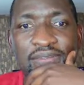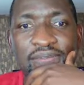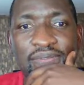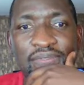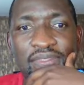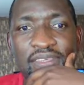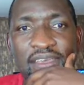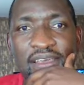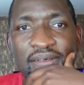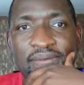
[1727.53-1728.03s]

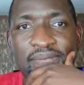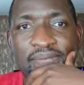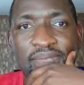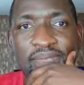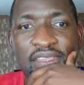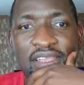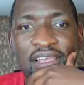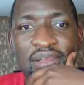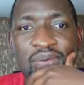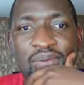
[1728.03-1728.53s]
there,
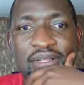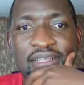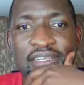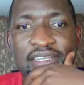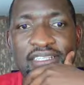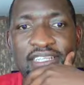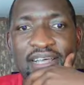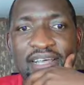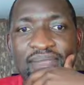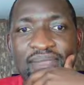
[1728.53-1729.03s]
and we'll
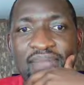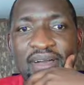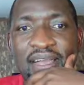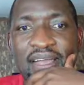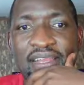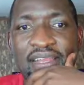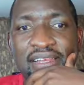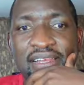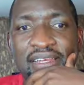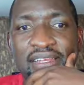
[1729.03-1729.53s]
just come back
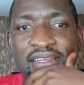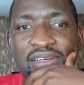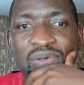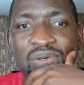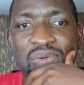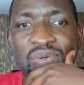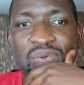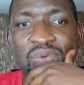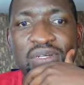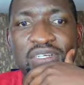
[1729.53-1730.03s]
and do
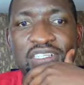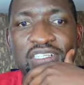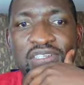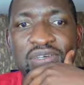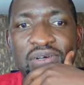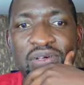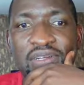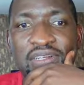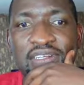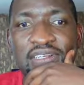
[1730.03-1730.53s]
what is
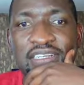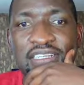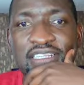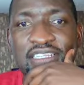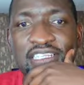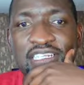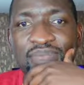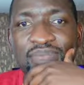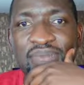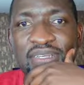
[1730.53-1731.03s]
called
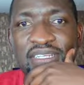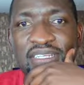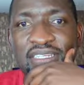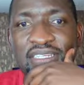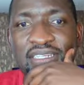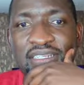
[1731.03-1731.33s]
rinse repeat.